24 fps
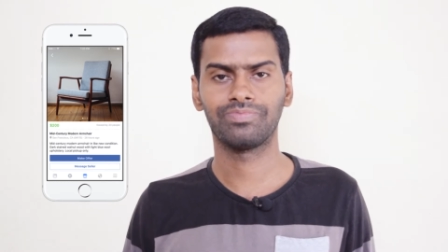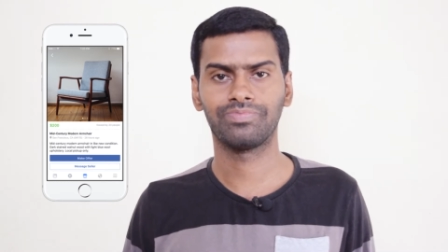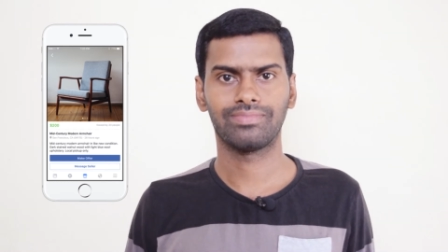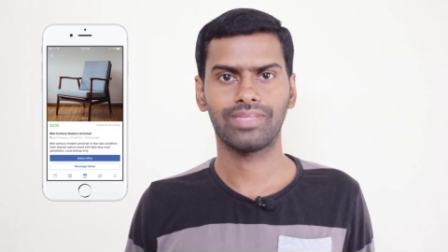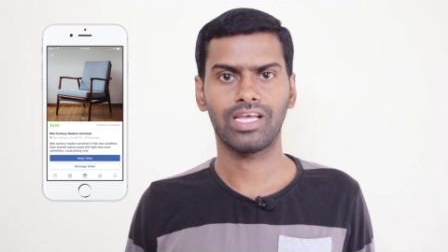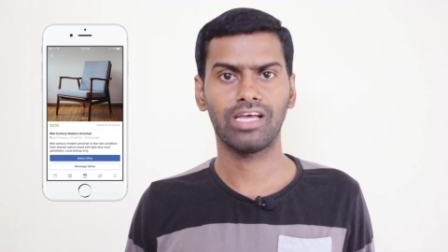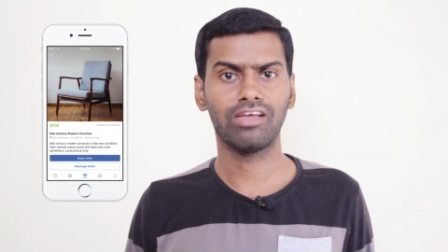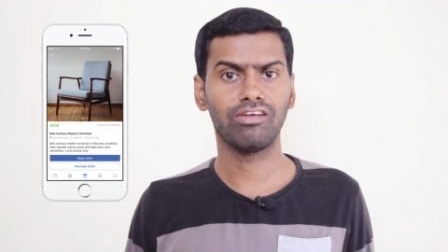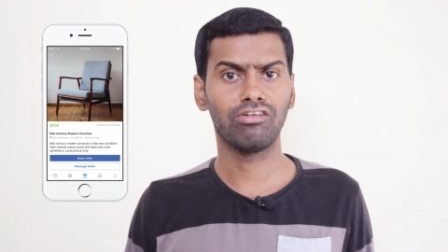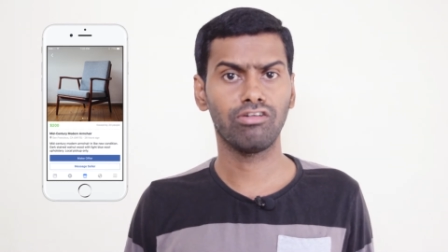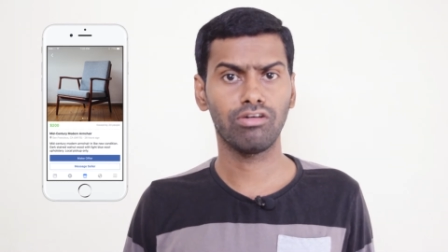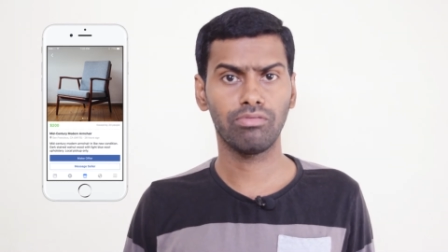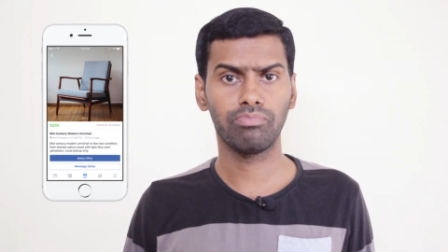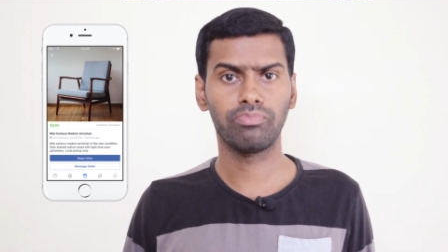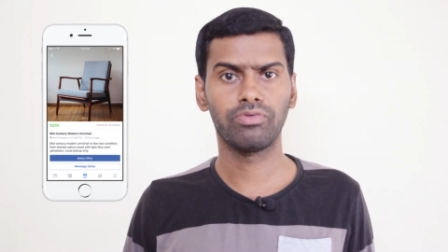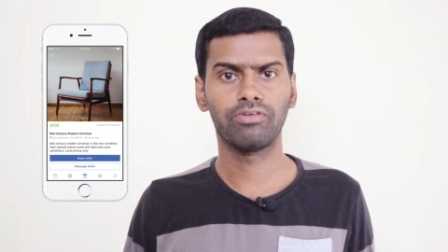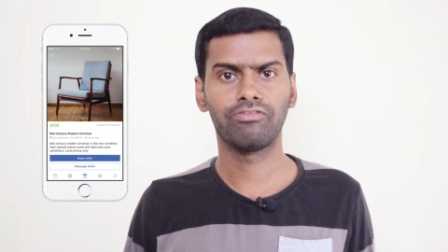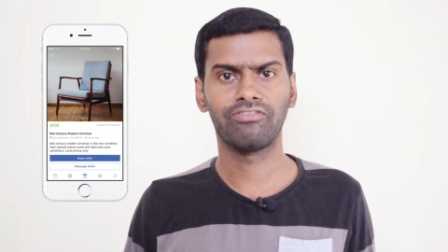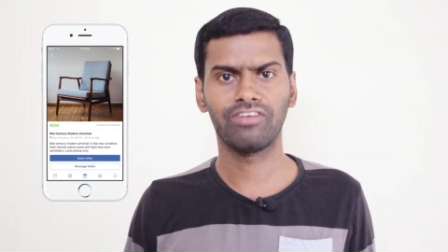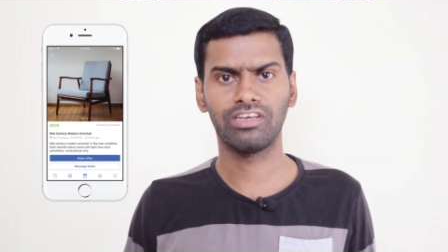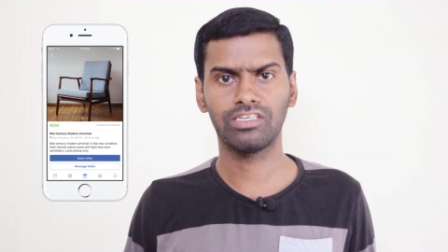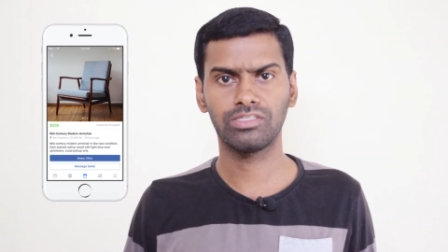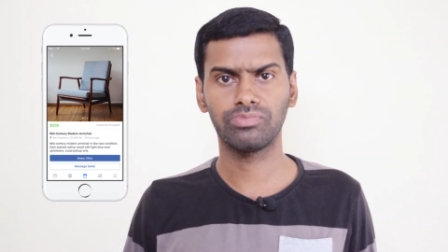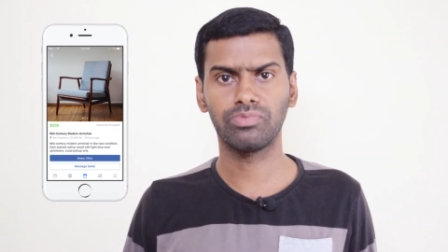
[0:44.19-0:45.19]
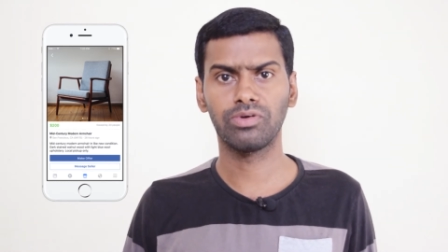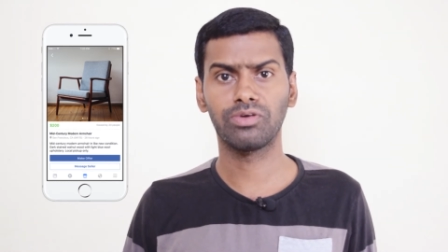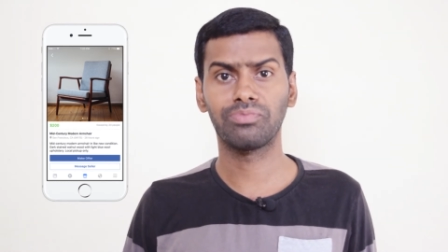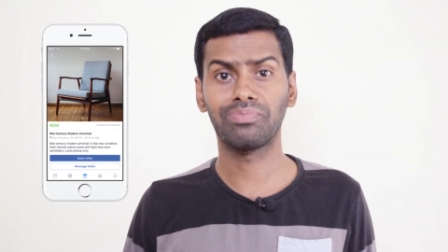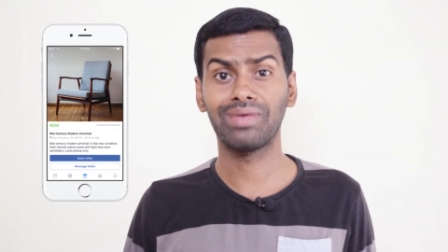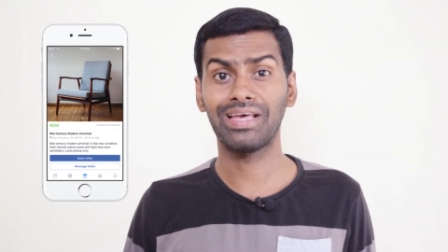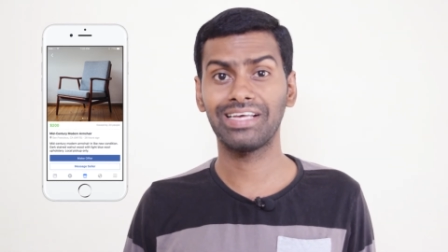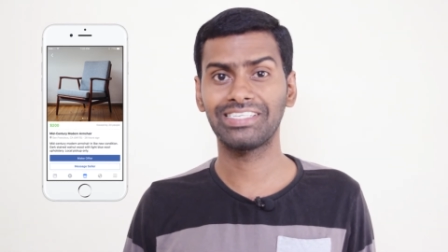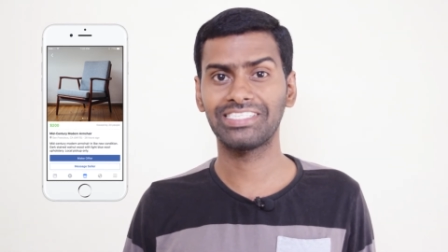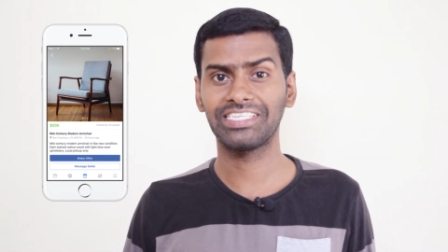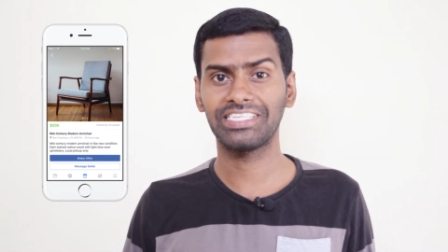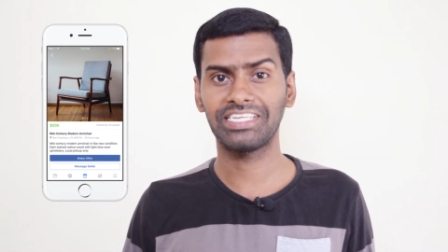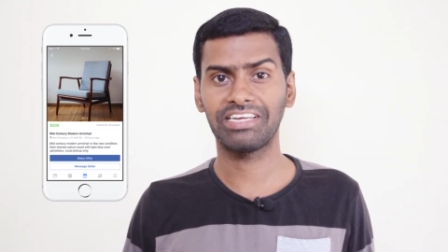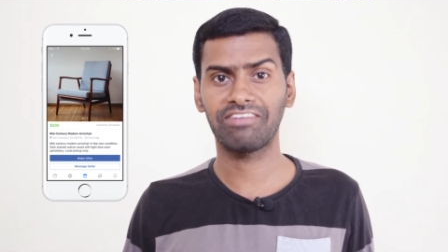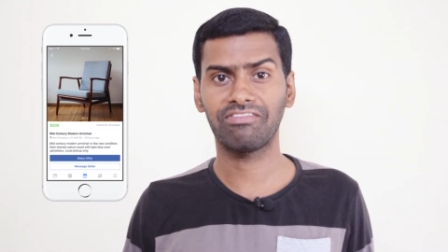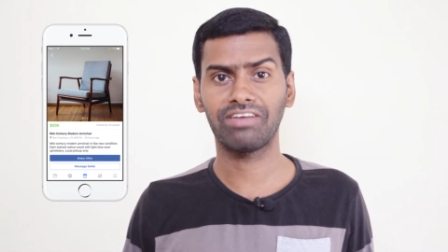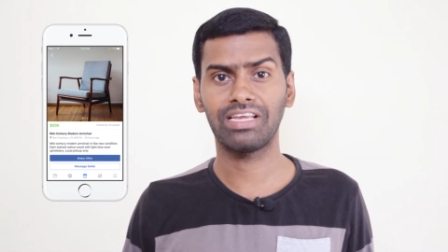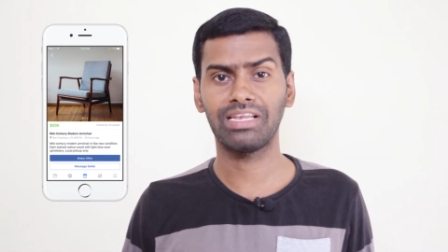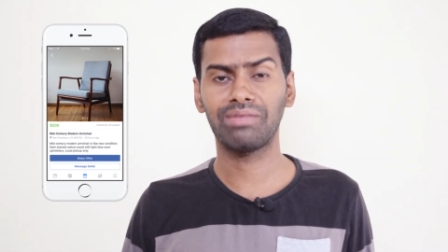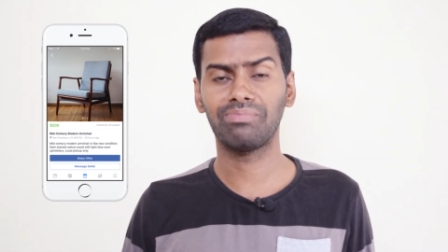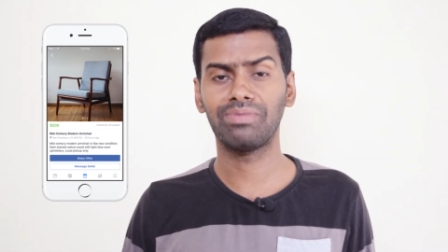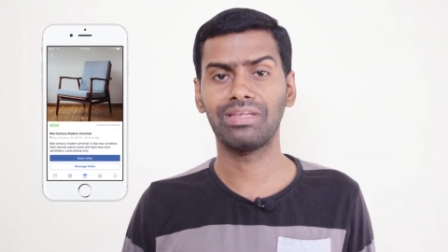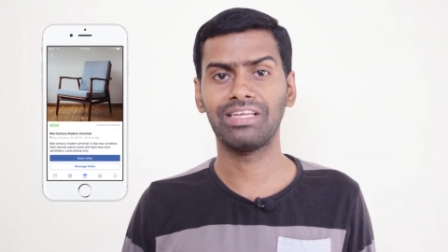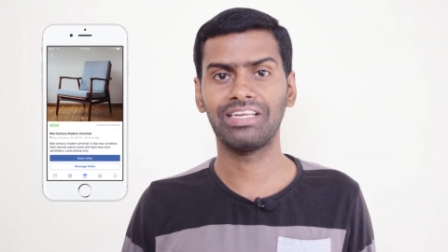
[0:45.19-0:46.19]
I hope Facebook makes it
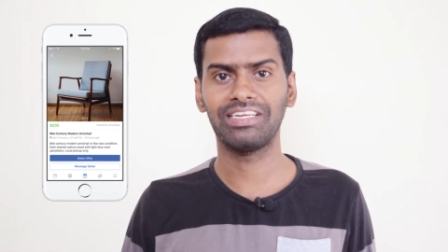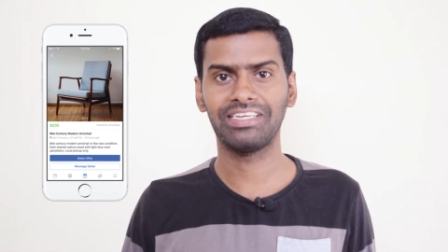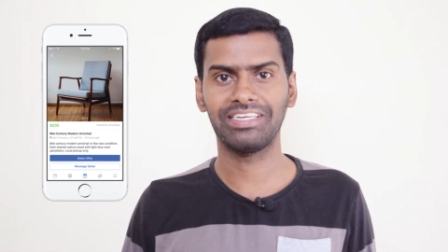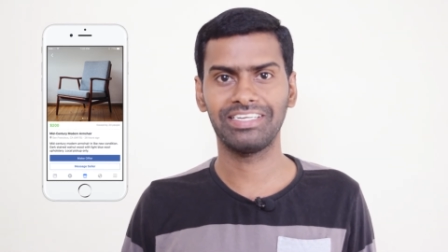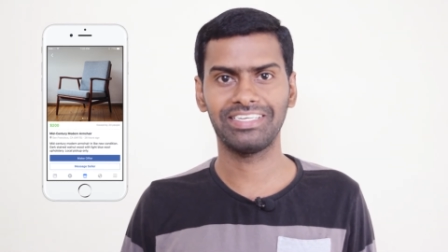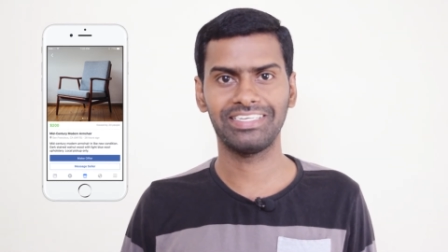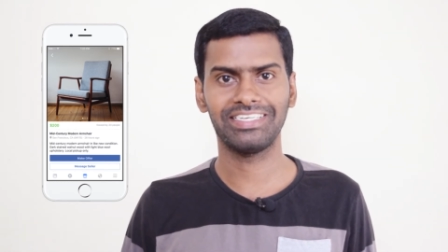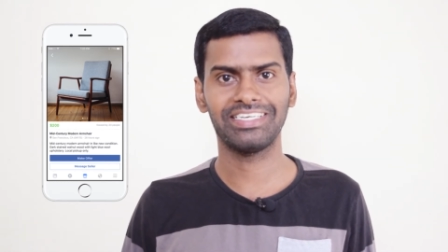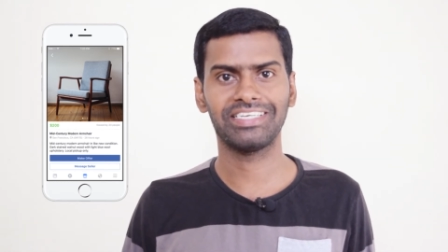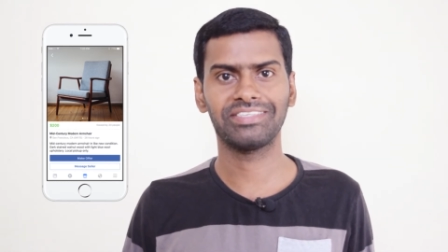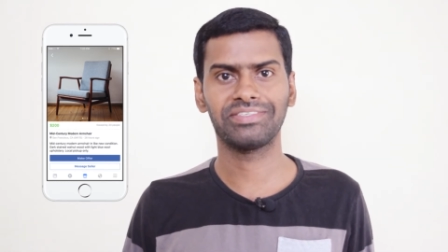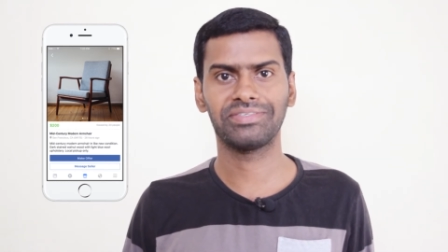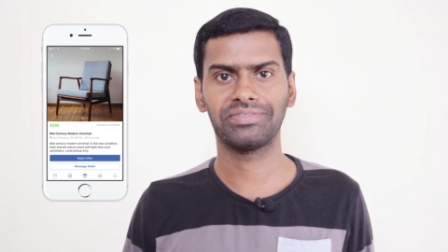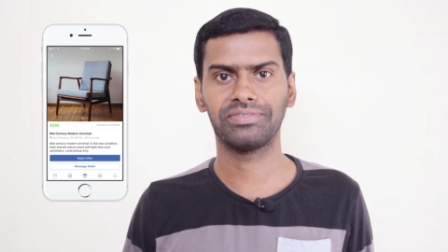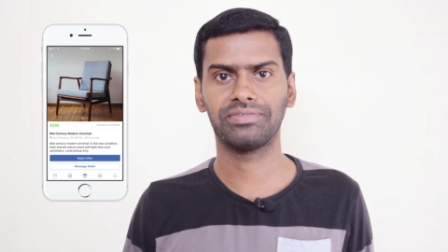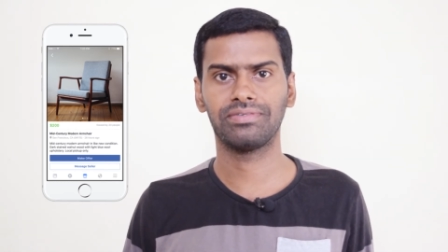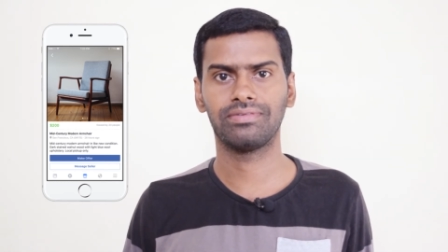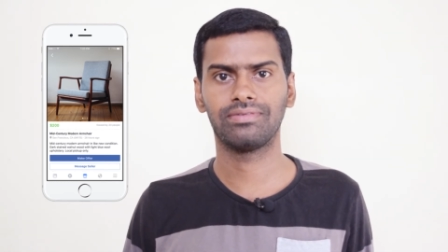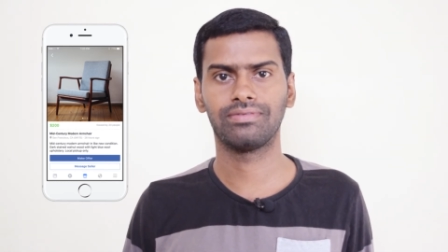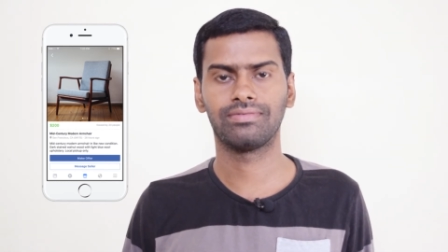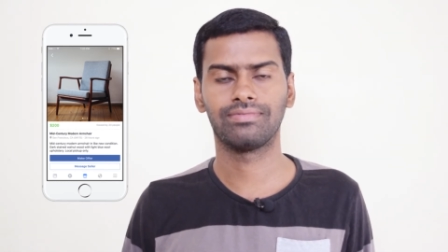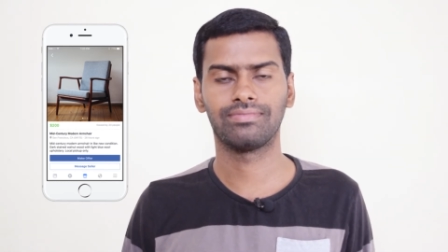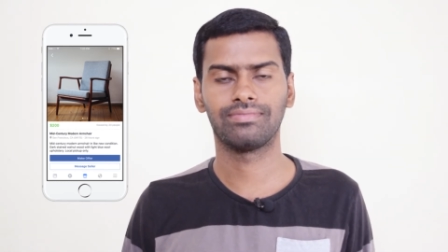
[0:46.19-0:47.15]
available in India soon.